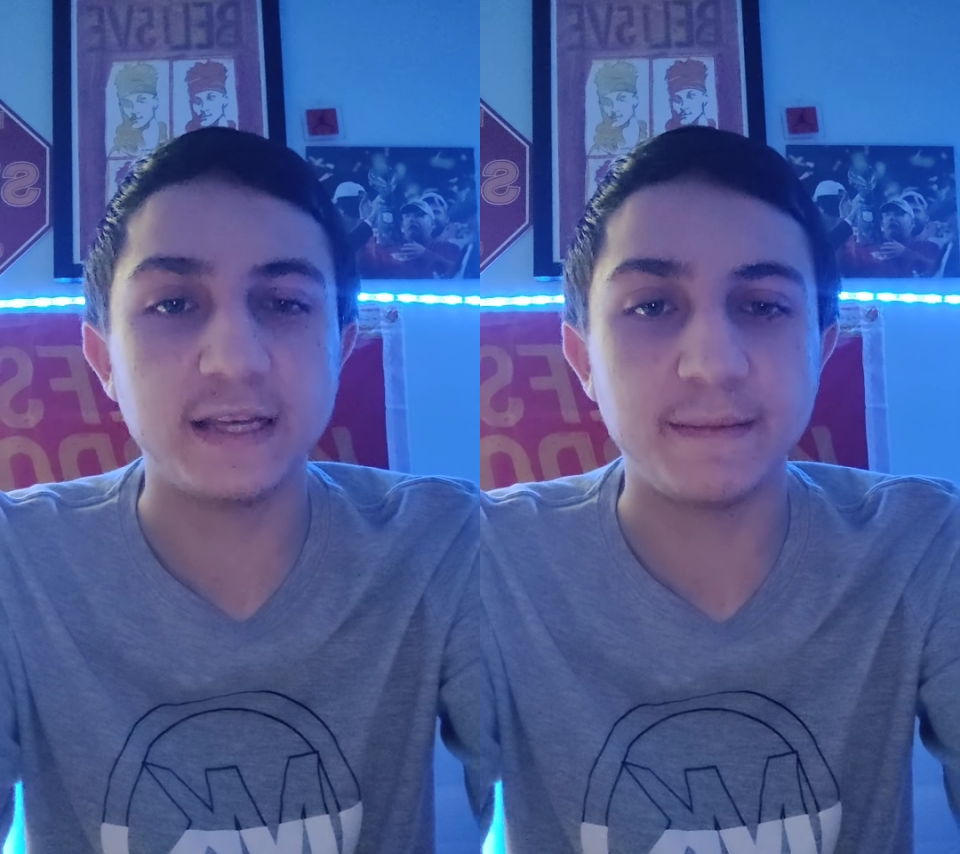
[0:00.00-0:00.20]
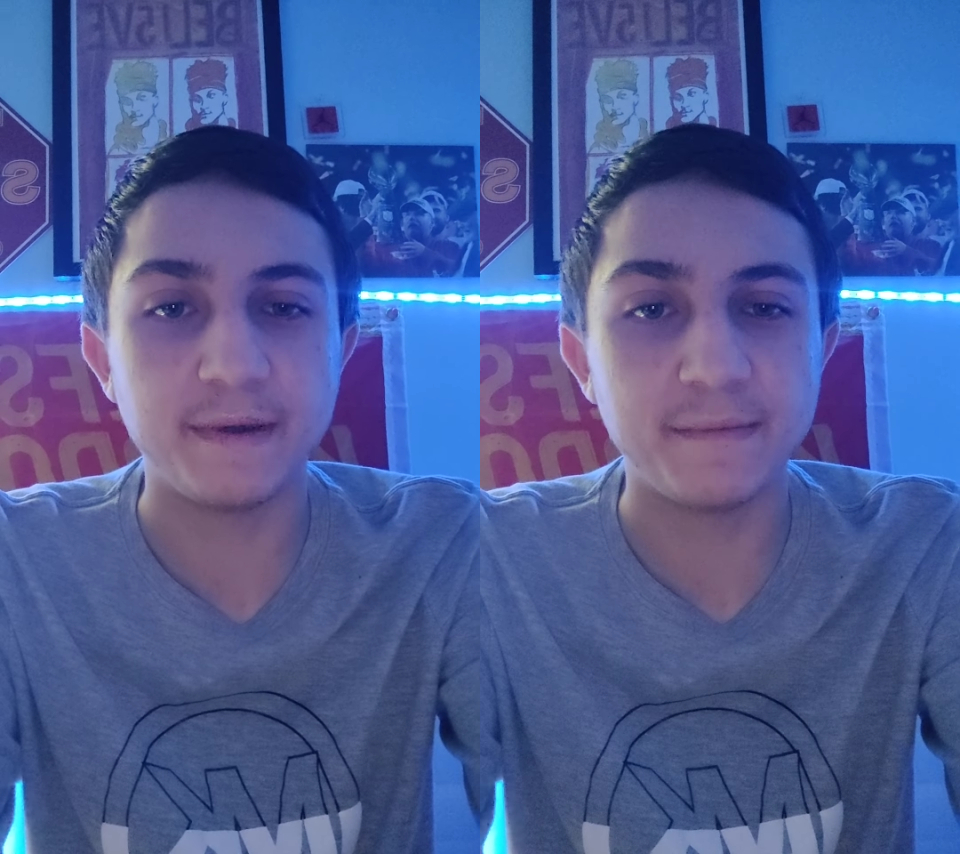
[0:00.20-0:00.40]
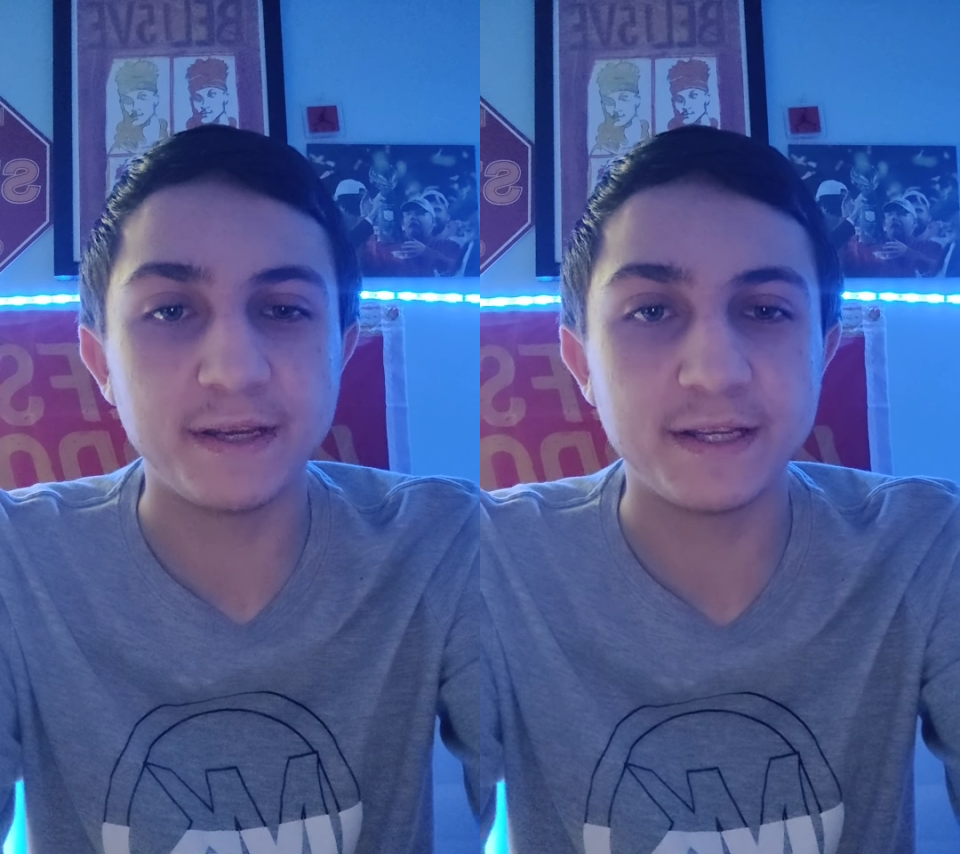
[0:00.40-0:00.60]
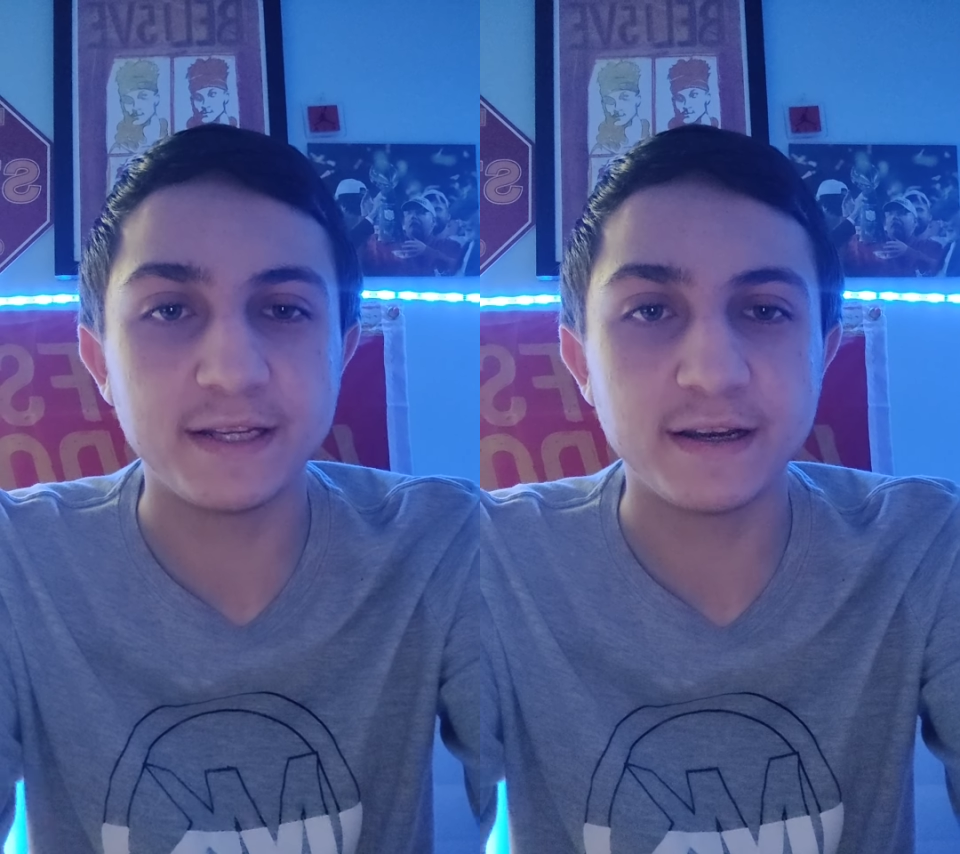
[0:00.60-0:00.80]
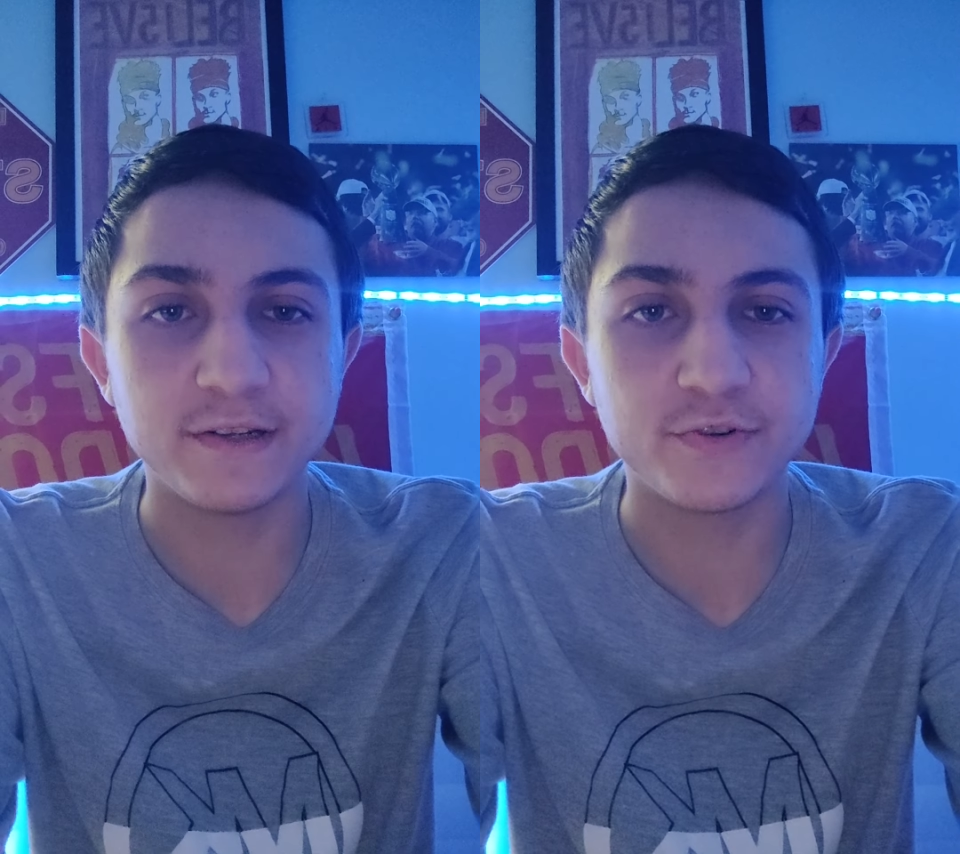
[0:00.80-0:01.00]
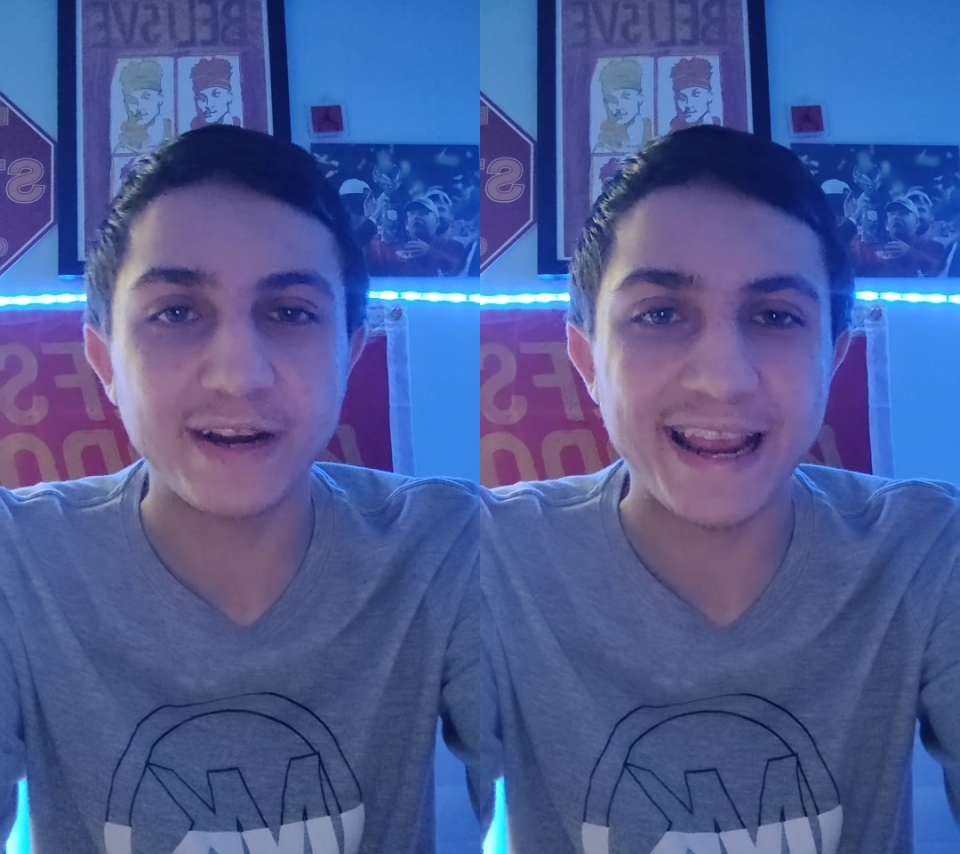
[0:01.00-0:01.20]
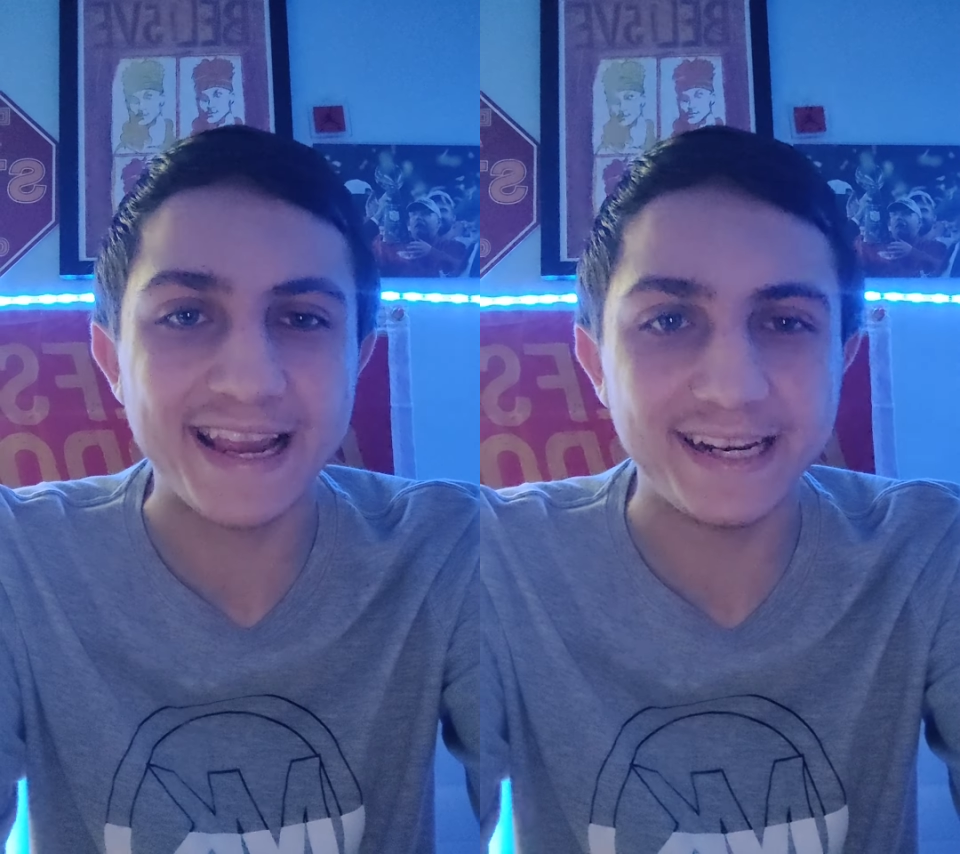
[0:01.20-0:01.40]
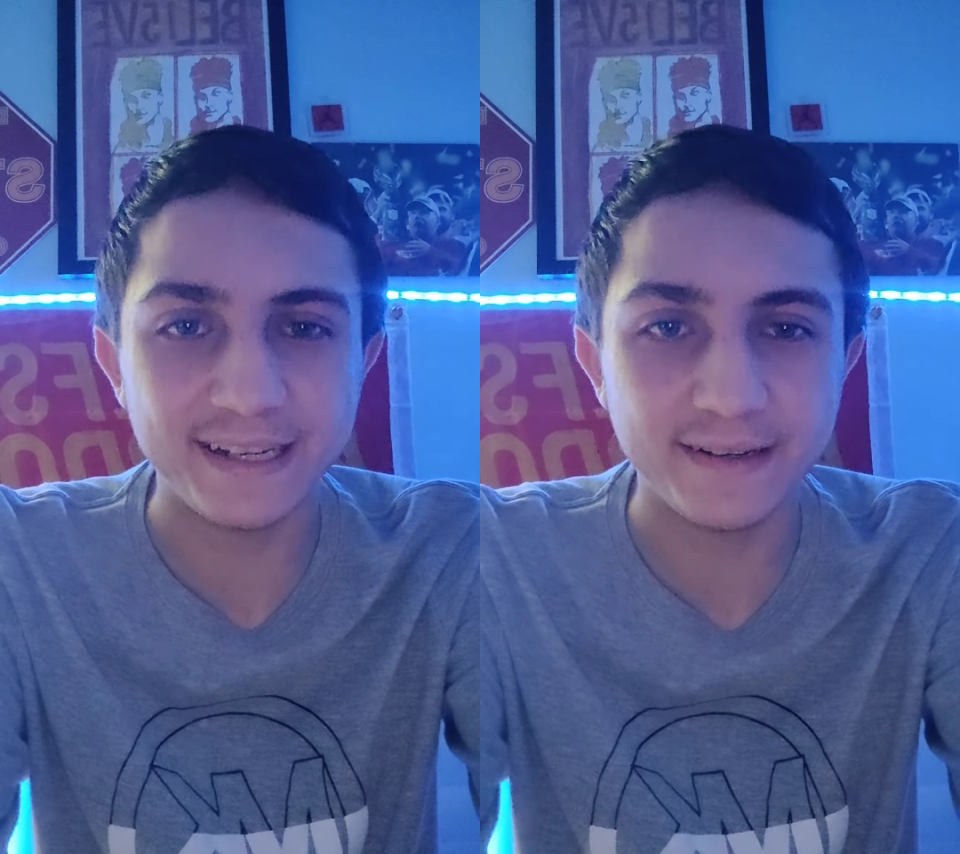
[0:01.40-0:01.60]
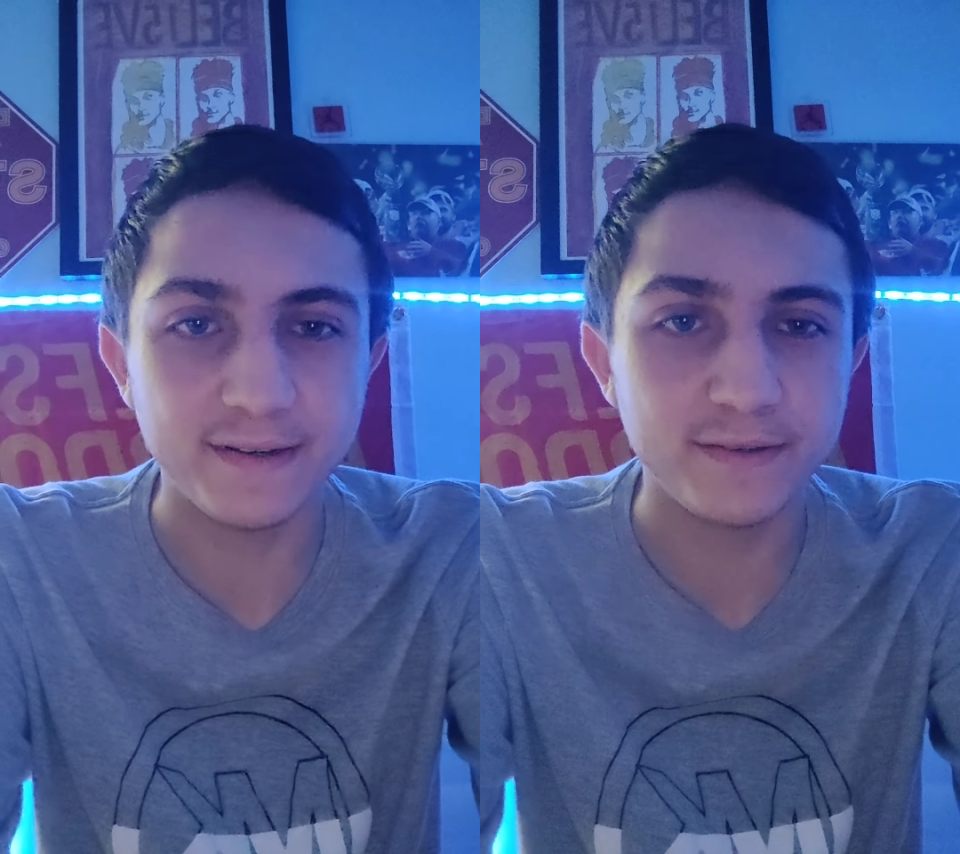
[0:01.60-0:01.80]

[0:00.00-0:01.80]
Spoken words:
like maybe a DeAndre Ayton,